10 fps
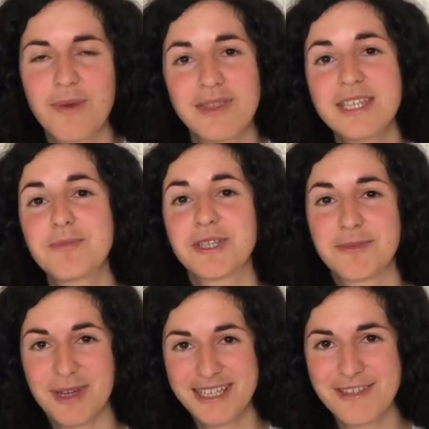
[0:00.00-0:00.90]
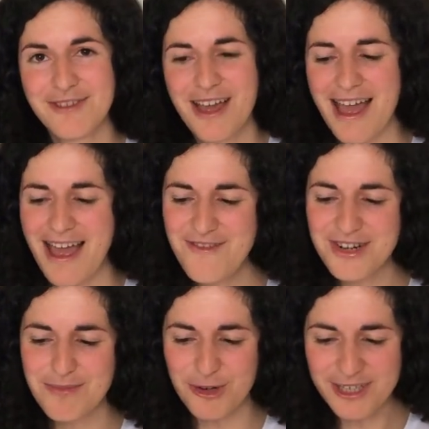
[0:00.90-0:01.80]
With this perspective,
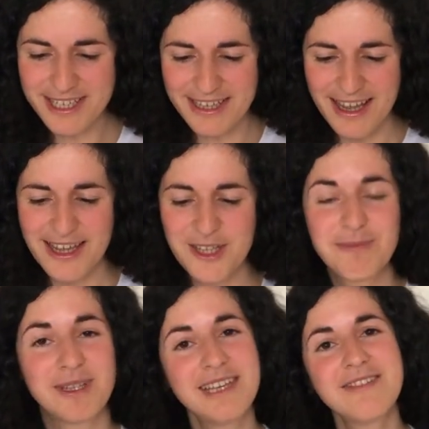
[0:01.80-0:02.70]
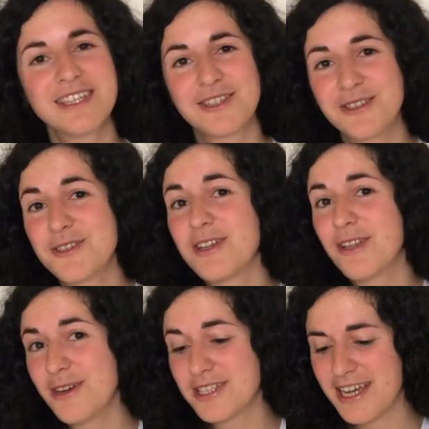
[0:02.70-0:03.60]
every morning you'll believe that you'll do
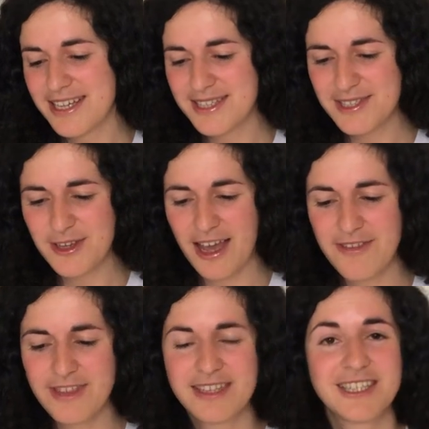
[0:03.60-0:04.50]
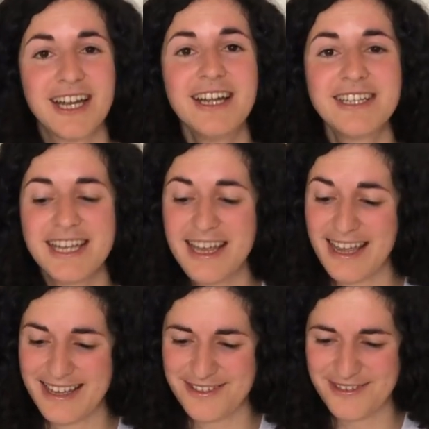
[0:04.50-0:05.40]
a lot since you have the entire
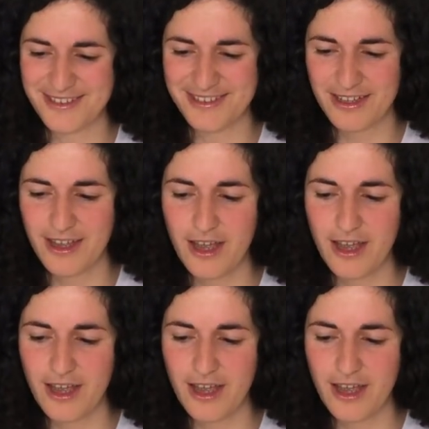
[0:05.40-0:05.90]
day ahead of you.